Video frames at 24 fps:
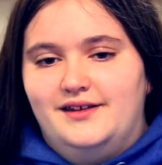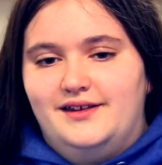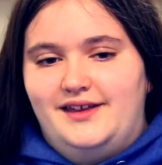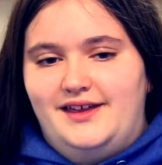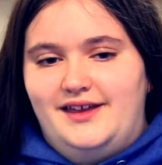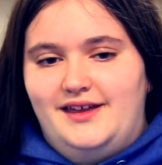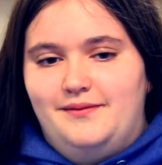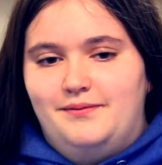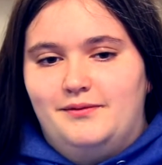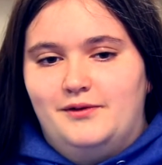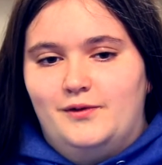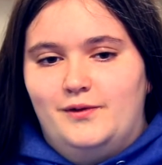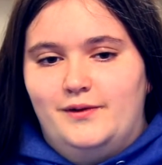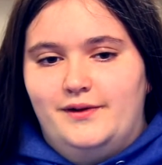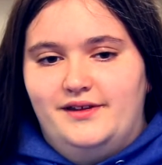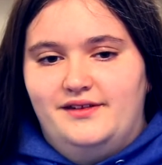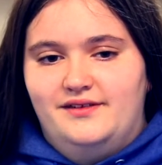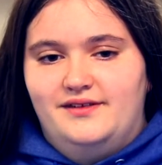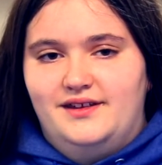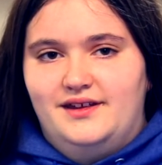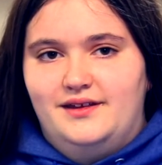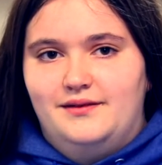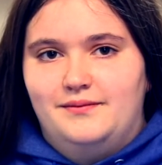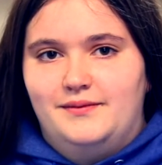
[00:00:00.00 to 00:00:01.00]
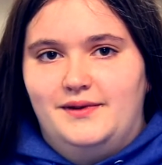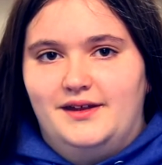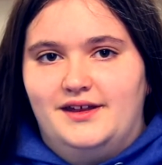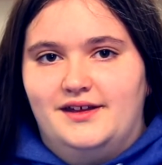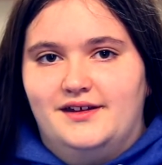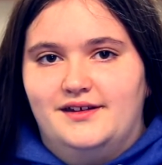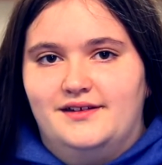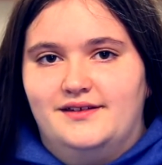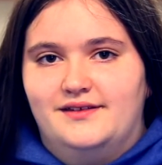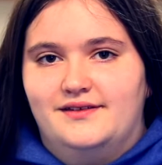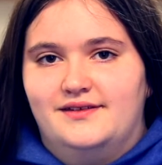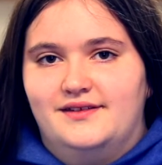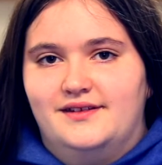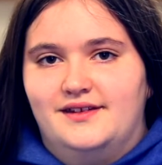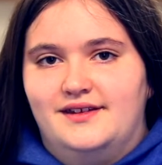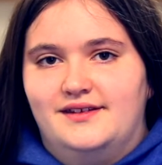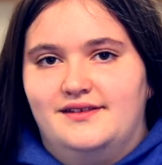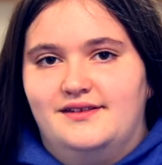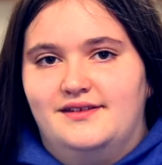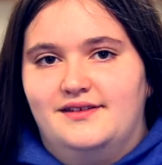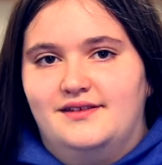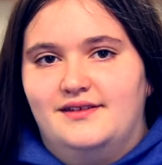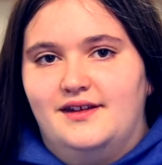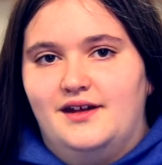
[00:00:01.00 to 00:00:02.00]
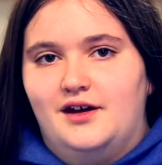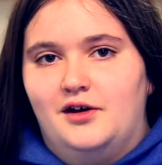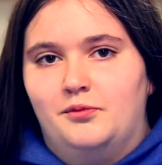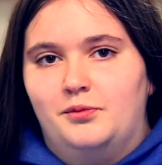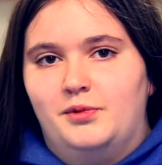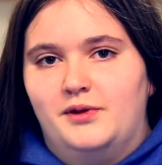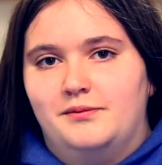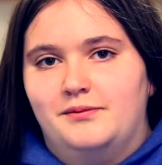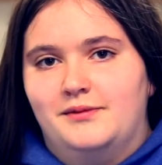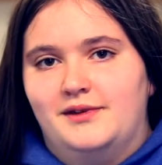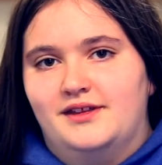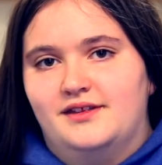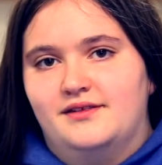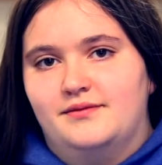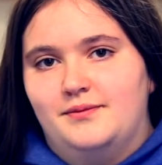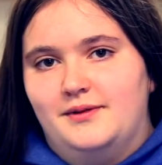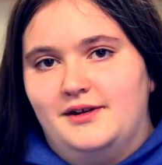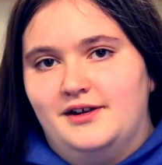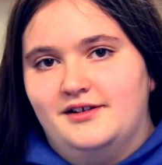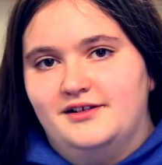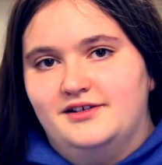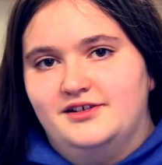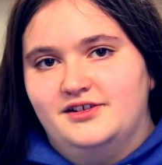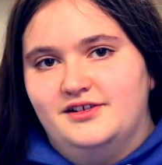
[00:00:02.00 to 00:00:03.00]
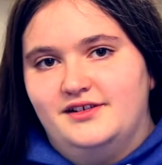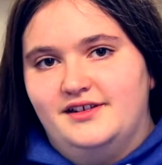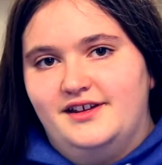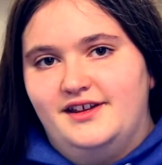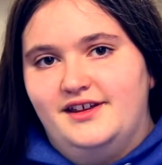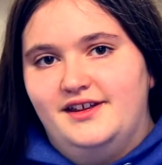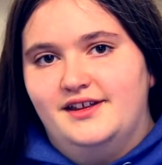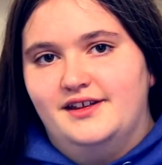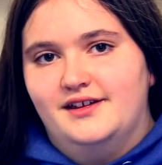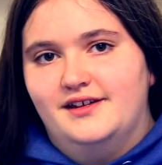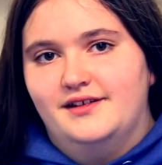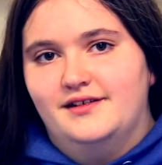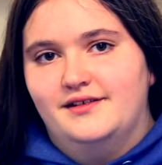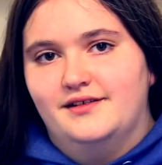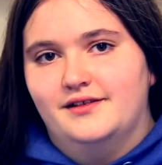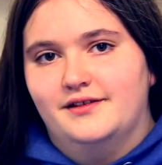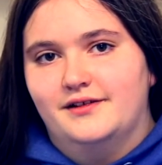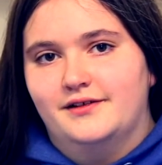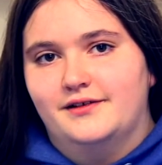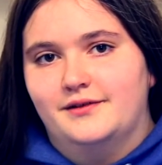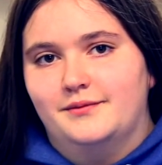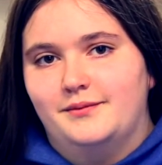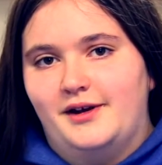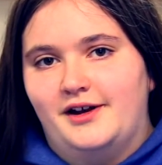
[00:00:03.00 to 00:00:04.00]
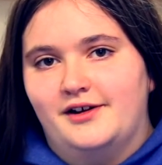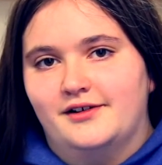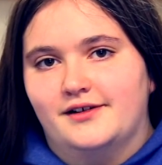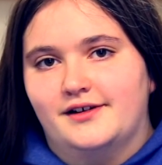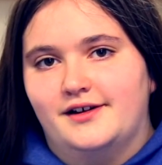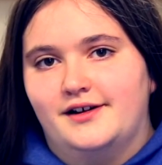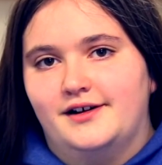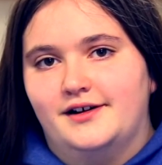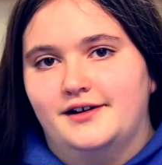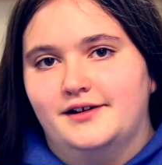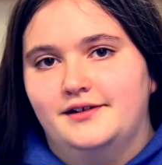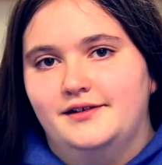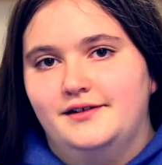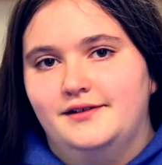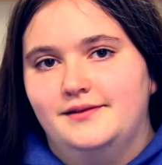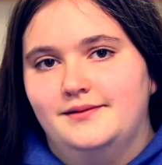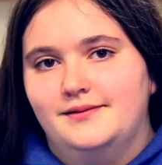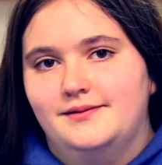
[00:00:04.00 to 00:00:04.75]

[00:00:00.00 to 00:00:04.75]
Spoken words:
keep quizzing because it's helping me spiritually learn about God.